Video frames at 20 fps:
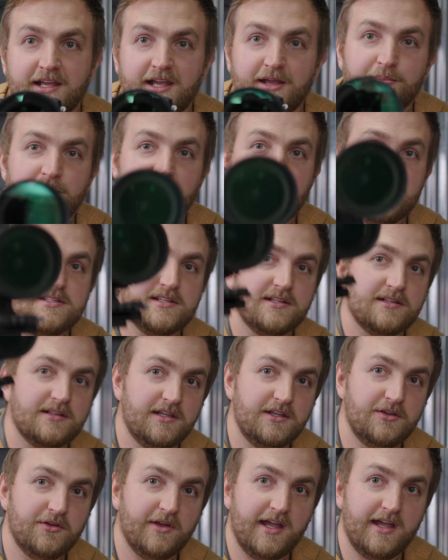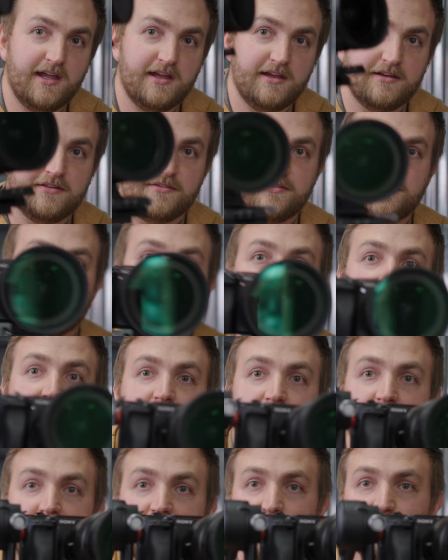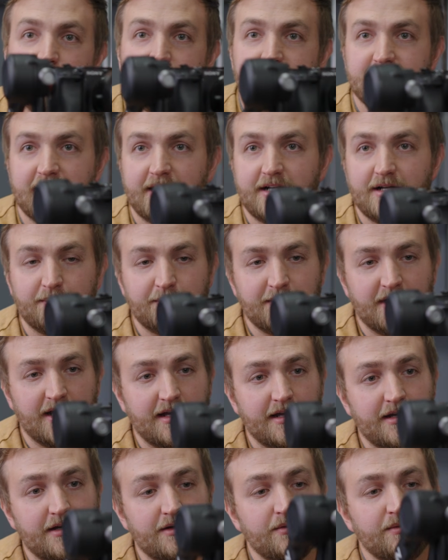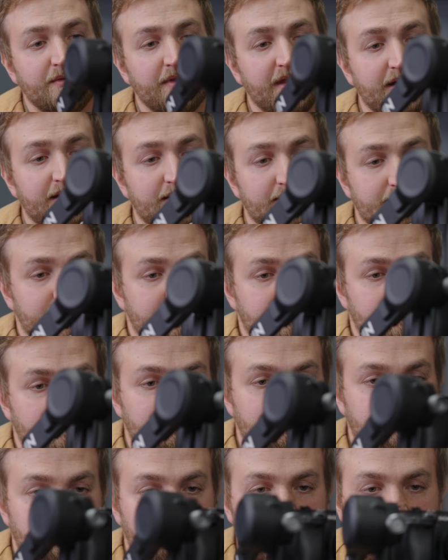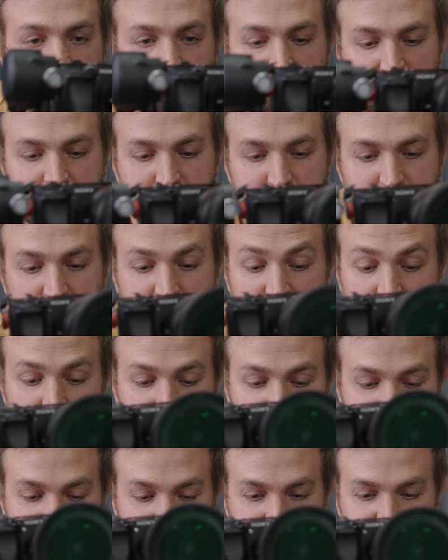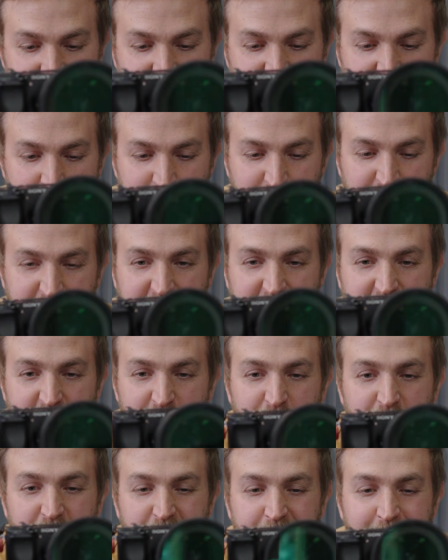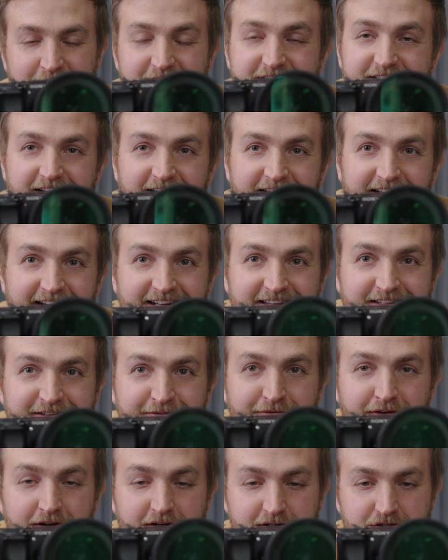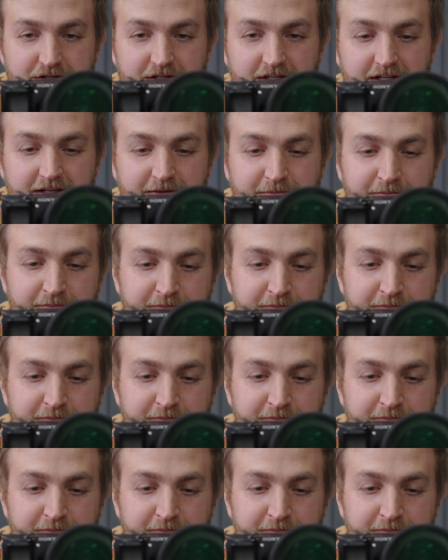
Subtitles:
And basically you have a gimbal setup now that it looks like a camera and a gimbal. We just got to get it to functioning.